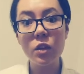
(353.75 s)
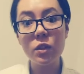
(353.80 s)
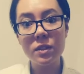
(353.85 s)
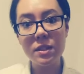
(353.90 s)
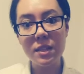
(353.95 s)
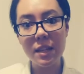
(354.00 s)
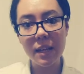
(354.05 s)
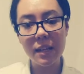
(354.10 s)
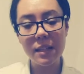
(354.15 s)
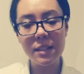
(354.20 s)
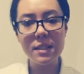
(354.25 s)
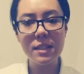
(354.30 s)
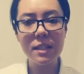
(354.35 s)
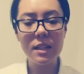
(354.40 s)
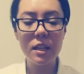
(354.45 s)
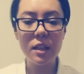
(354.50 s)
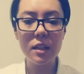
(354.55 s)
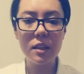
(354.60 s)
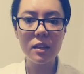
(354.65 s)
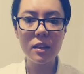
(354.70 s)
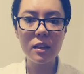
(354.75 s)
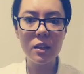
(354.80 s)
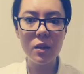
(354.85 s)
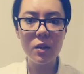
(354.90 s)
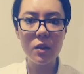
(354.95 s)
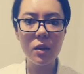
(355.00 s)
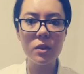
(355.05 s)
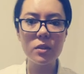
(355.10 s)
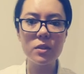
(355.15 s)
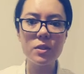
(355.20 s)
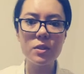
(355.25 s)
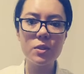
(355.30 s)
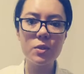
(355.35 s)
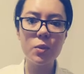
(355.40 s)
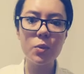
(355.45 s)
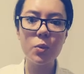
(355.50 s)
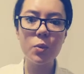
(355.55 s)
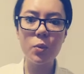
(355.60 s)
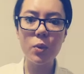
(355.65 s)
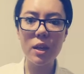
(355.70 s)
contains ions
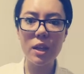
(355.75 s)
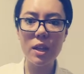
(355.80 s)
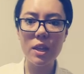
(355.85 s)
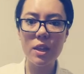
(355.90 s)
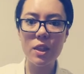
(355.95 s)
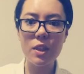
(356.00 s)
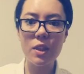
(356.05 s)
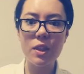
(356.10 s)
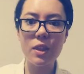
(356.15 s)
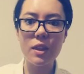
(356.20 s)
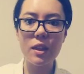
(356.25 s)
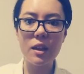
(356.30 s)
with